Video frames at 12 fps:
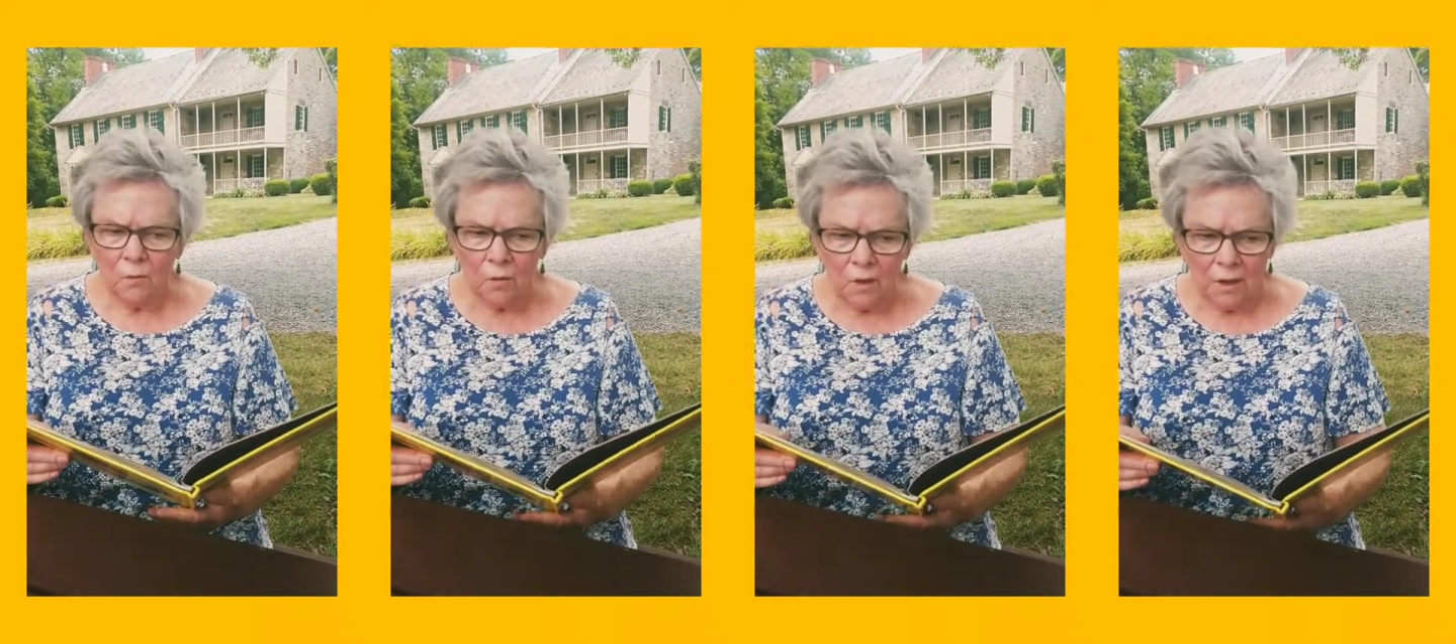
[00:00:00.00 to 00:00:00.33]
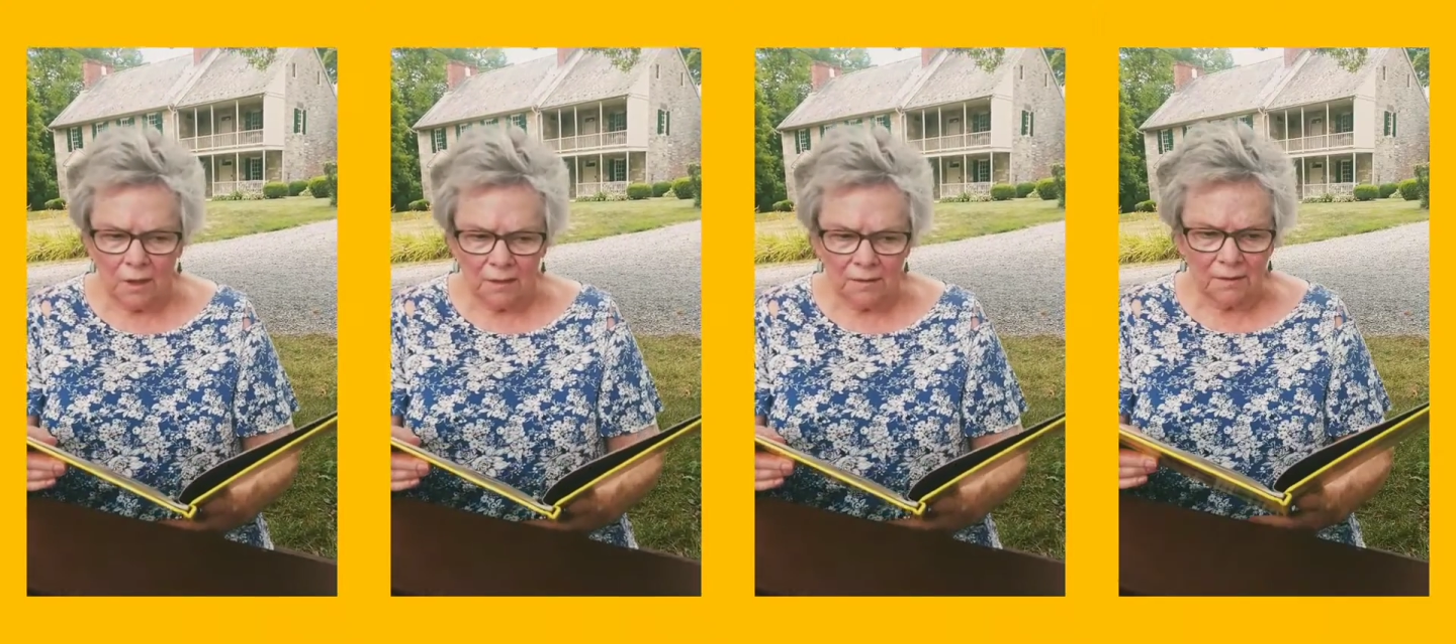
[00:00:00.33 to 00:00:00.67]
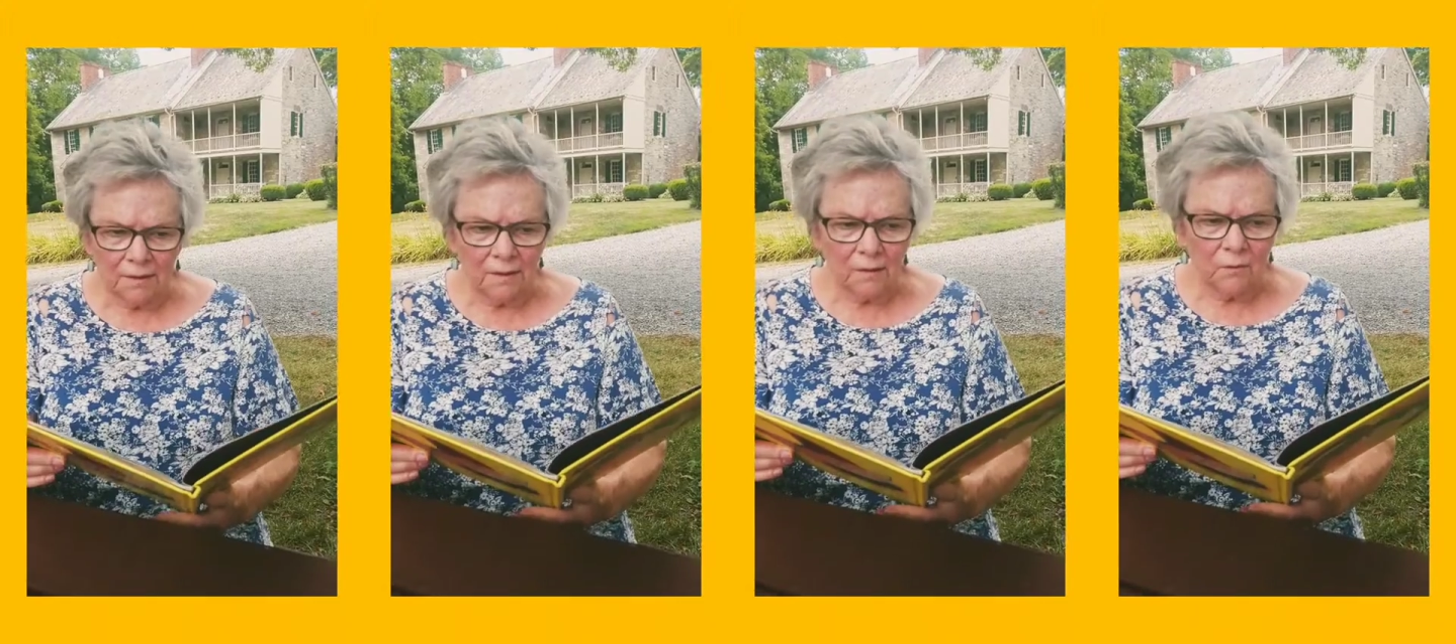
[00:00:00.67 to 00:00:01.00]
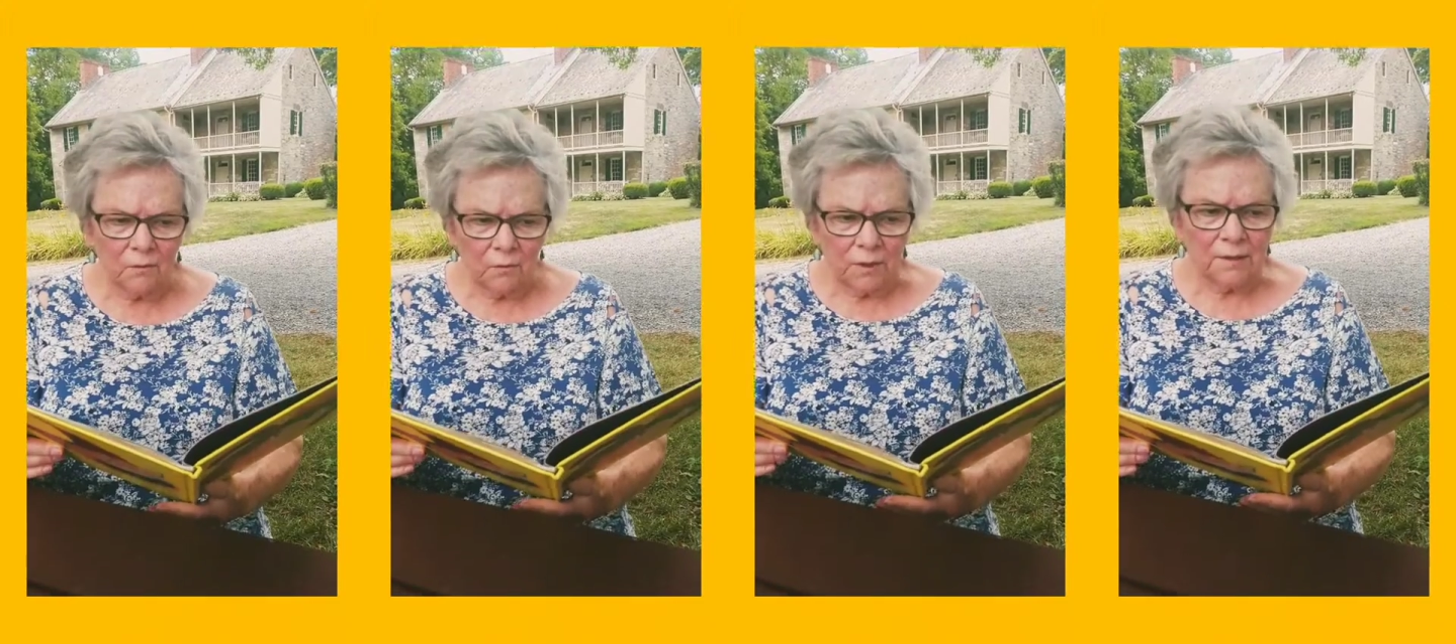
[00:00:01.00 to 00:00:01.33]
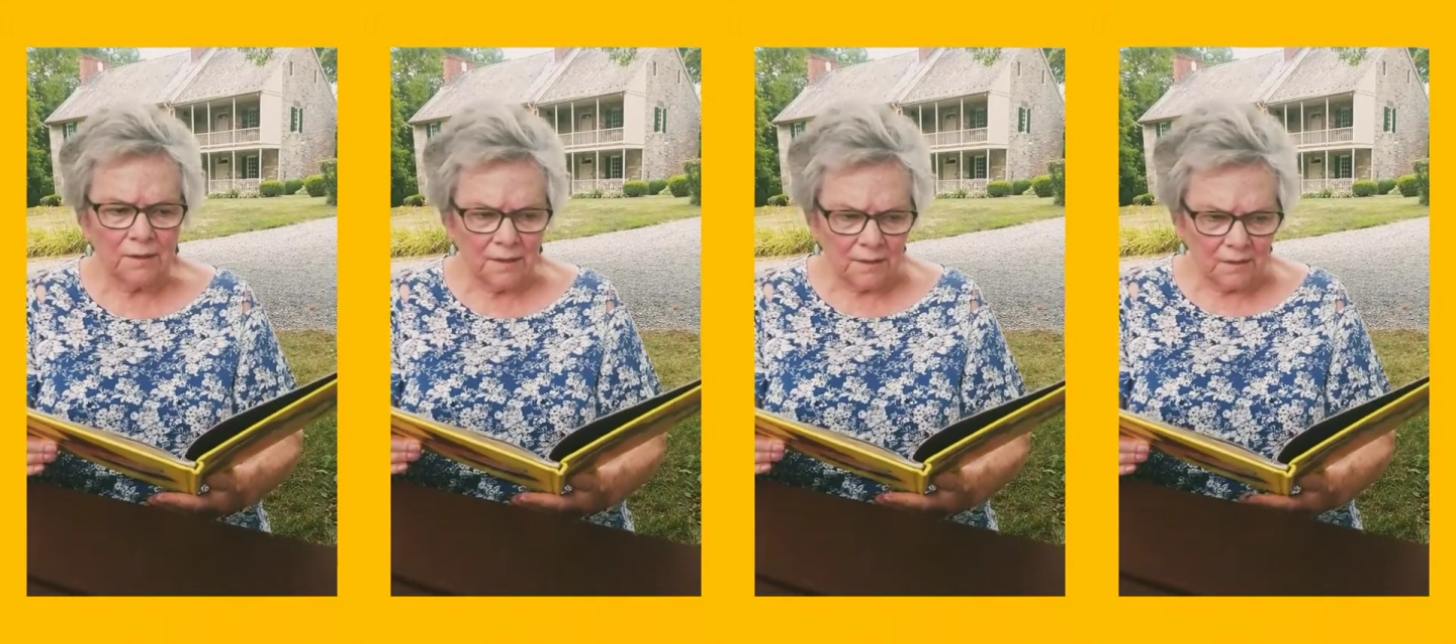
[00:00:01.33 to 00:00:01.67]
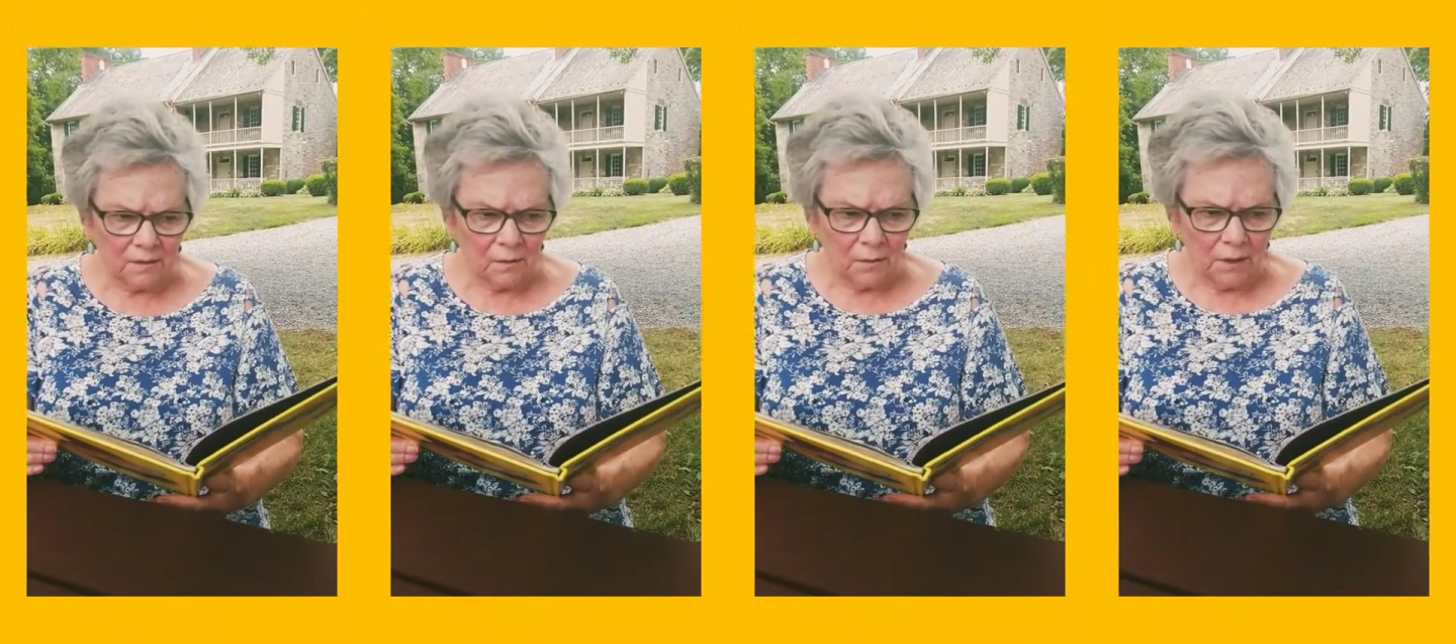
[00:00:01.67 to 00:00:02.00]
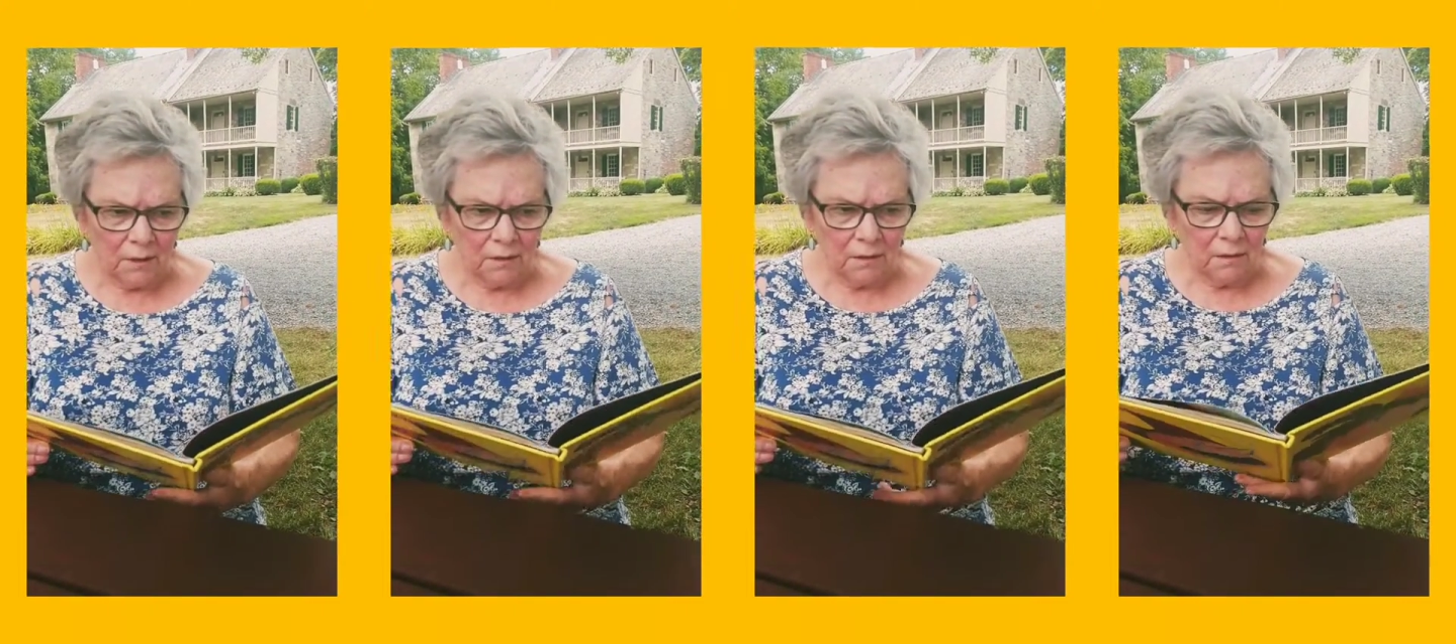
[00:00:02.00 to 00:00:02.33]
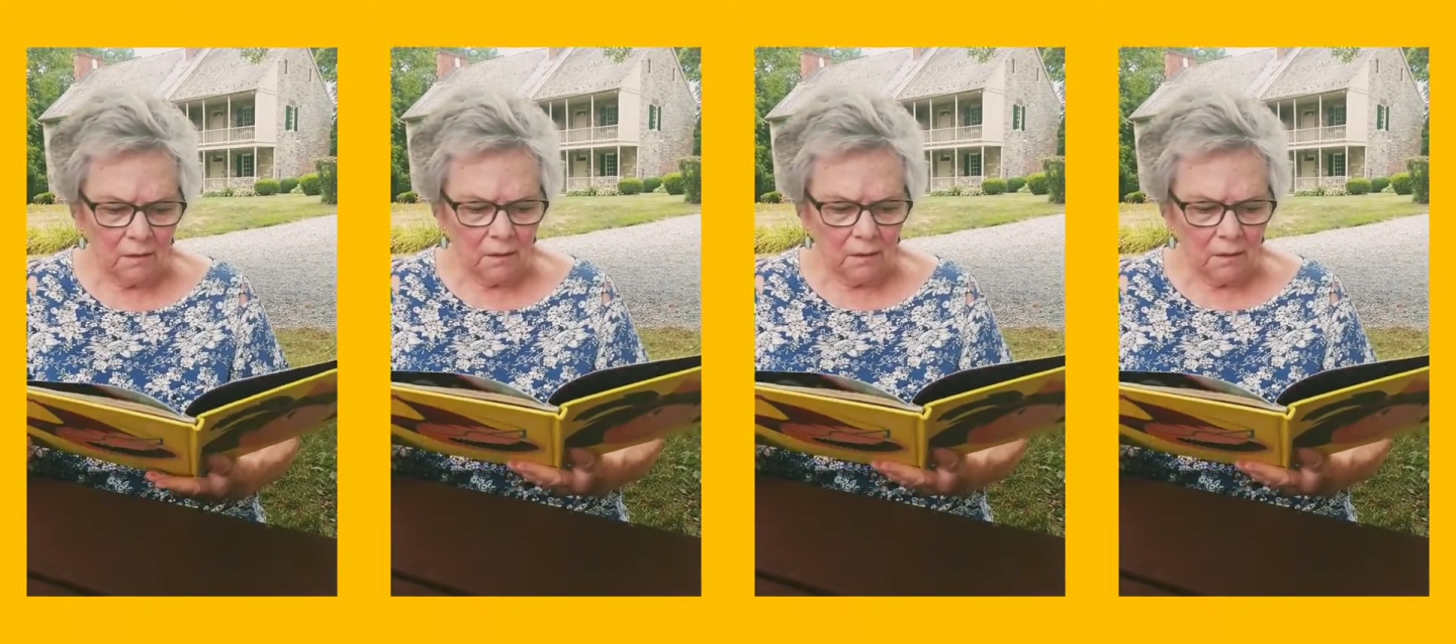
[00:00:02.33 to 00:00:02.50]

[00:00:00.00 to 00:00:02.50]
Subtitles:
was recess queen,